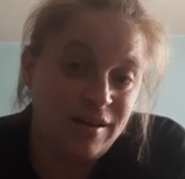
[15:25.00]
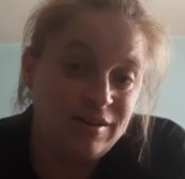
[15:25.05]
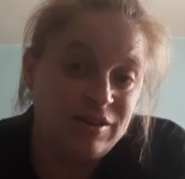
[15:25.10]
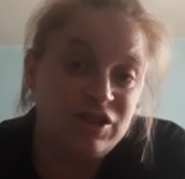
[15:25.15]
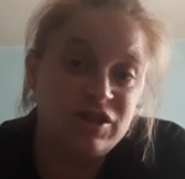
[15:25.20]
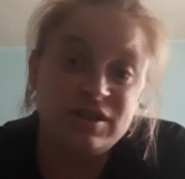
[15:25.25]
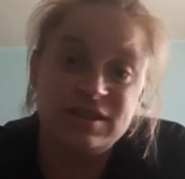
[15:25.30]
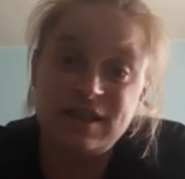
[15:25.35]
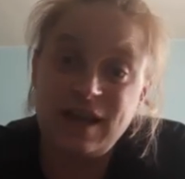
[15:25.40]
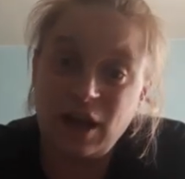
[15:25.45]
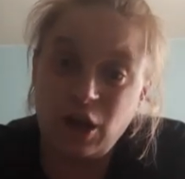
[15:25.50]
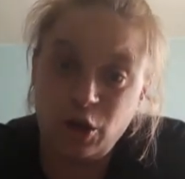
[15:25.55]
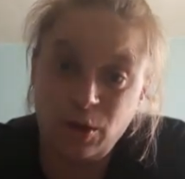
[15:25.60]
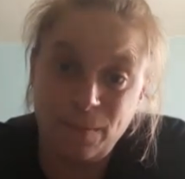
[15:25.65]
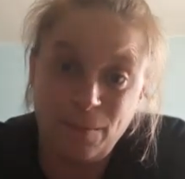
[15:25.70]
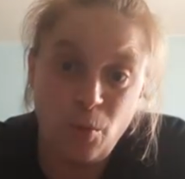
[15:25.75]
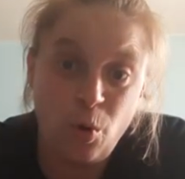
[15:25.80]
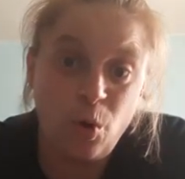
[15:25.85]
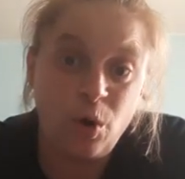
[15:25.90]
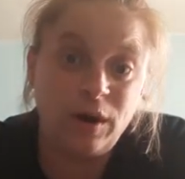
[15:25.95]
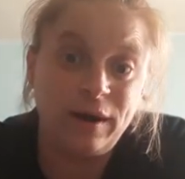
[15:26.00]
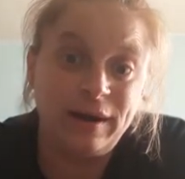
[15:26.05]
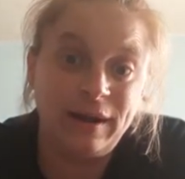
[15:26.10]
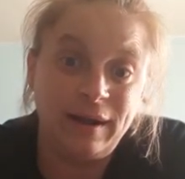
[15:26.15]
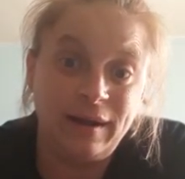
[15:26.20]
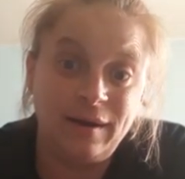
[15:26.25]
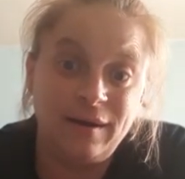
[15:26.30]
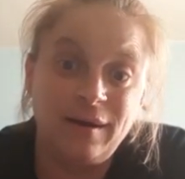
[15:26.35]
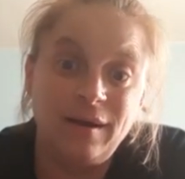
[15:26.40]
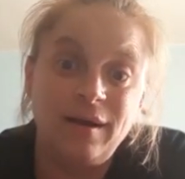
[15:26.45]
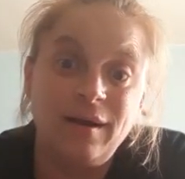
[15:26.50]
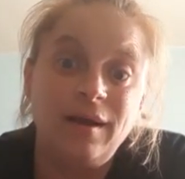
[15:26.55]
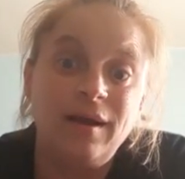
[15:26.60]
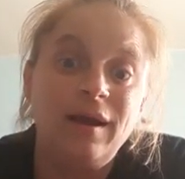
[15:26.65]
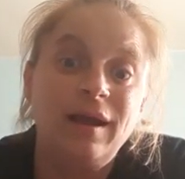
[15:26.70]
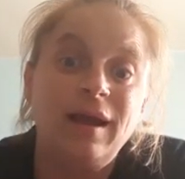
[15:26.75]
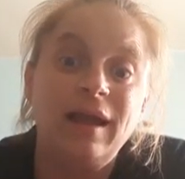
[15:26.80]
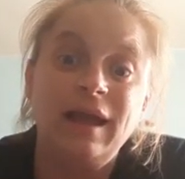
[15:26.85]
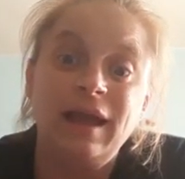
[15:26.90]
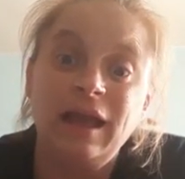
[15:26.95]
to say good morning,
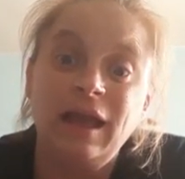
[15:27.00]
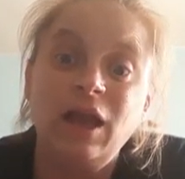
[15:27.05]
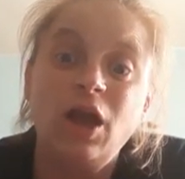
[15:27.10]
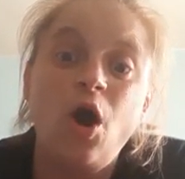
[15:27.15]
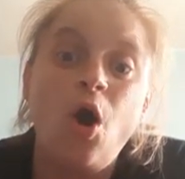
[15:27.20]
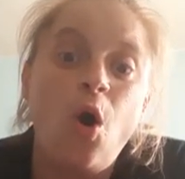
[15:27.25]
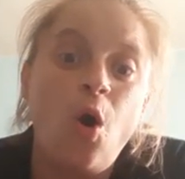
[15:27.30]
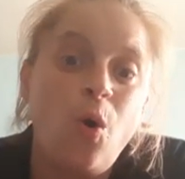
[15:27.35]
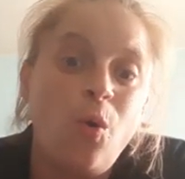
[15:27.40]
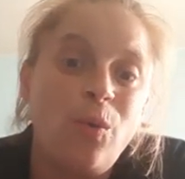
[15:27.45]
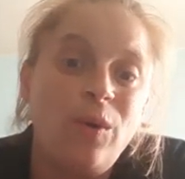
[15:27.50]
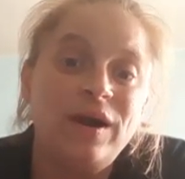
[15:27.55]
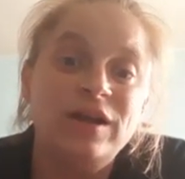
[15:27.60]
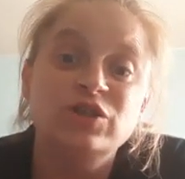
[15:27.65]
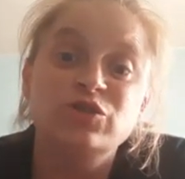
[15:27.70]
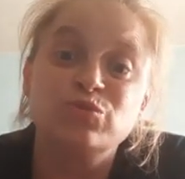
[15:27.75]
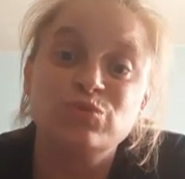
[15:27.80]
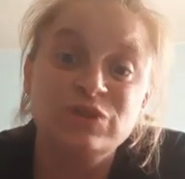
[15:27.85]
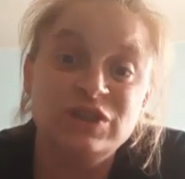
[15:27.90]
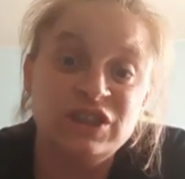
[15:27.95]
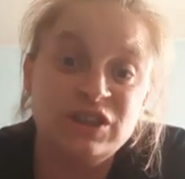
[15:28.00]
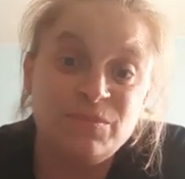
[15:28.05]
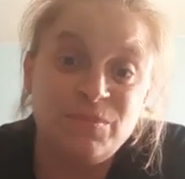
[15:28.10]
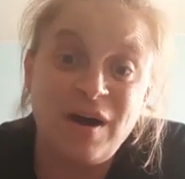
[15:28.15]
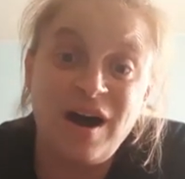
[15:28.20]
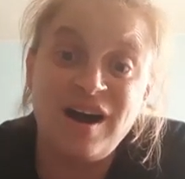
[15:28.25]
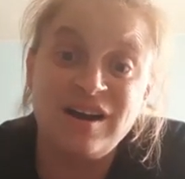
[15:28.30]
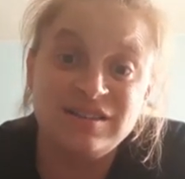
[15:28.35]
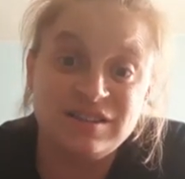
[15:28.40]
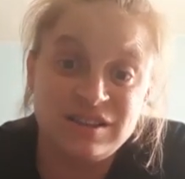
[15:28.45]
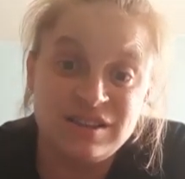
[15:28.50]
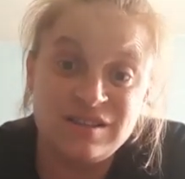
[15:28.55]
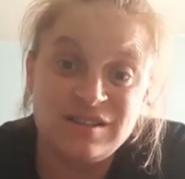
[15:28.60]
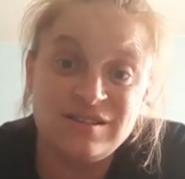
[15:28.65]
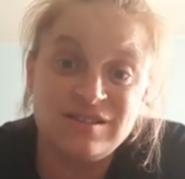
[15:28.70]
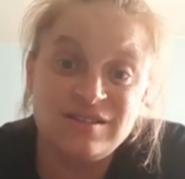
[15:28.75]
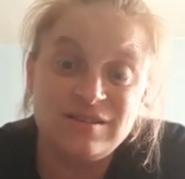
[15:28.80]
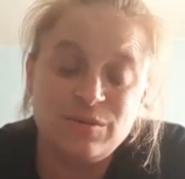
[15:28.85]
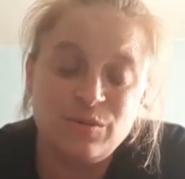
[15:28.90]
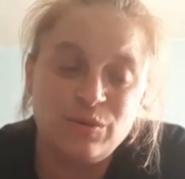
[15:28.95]
he always
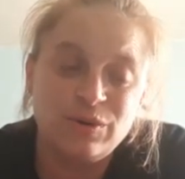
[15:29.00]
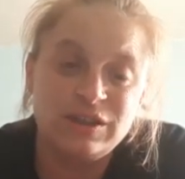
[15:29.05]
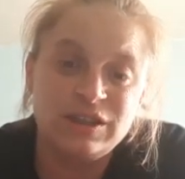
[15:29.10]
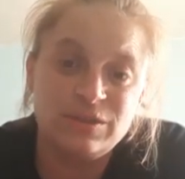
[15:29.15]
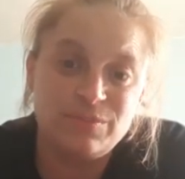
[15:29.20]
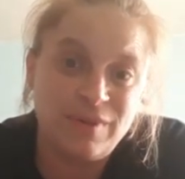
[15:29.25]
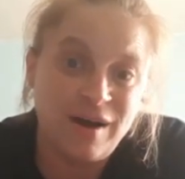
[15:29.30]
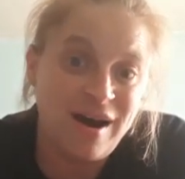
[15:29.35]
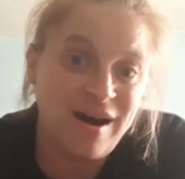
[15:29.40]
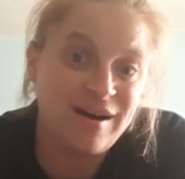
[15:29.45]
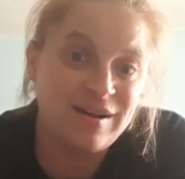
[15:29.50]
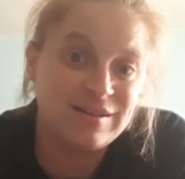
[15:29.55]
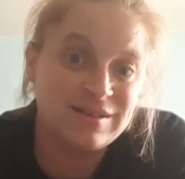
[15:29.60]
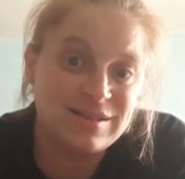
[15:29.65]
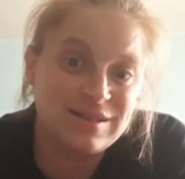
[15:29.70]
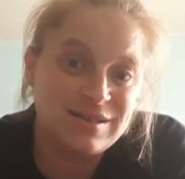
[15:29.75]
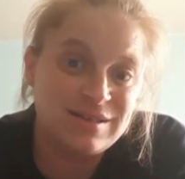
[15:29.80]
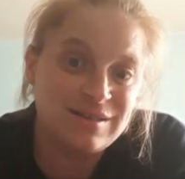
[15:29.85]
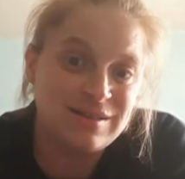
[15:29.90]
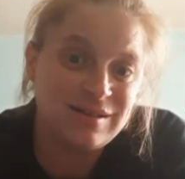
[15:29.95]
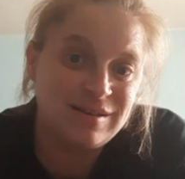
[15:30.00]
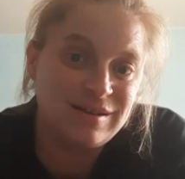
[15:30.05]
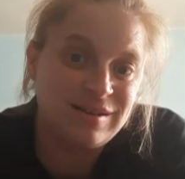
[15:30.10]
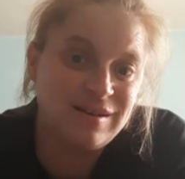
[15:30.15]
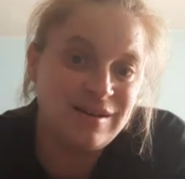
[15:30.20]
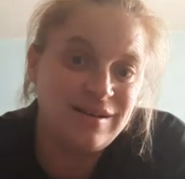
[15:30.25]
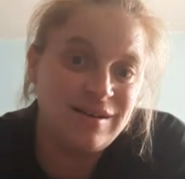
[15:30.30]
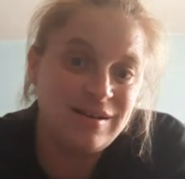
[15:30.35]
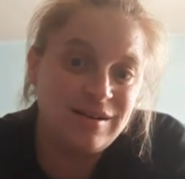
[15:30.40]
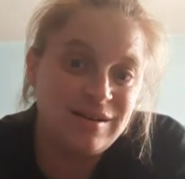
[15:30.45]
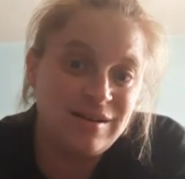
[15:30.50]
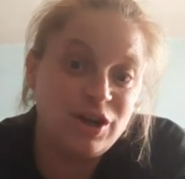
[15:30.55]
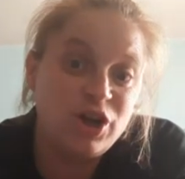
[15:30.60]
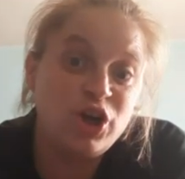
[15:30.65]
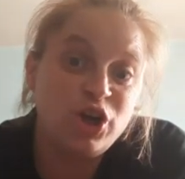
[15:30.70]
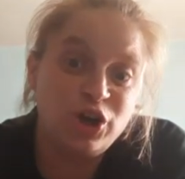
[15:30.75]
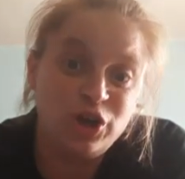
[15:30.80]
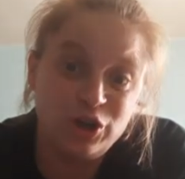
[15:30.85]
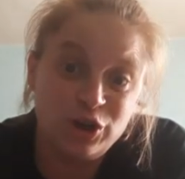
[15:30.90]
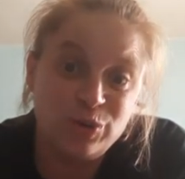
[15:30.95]
responds,
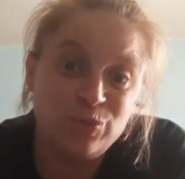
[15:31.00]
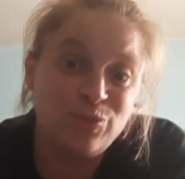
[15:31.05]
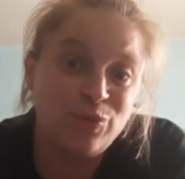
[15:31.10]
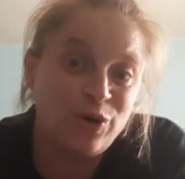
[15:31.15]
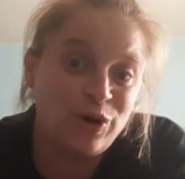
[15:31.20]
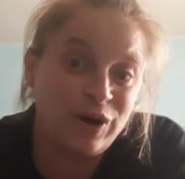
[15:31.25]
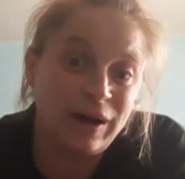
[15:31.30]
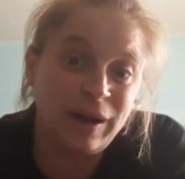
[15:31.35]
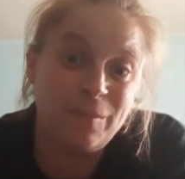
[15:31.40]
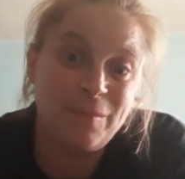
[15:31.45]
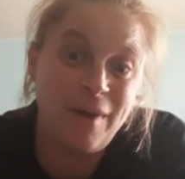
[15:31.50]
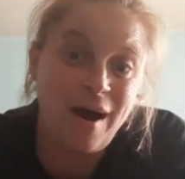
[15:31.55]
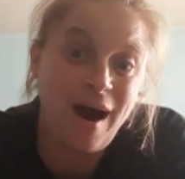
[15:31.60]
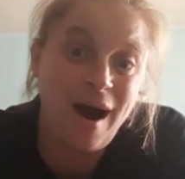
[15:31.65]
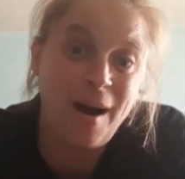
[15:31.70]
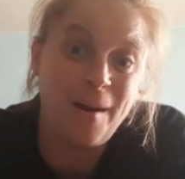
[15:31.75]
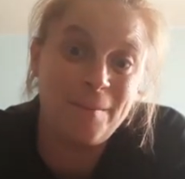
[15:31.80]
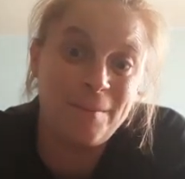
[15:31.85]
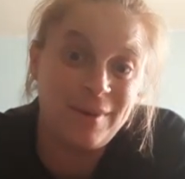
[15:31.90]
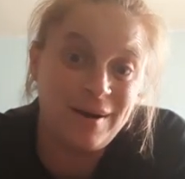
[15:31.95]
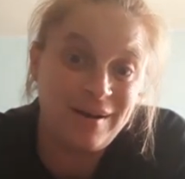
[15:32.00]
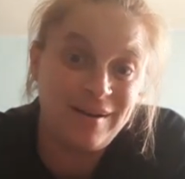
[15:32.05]
good morning, mom.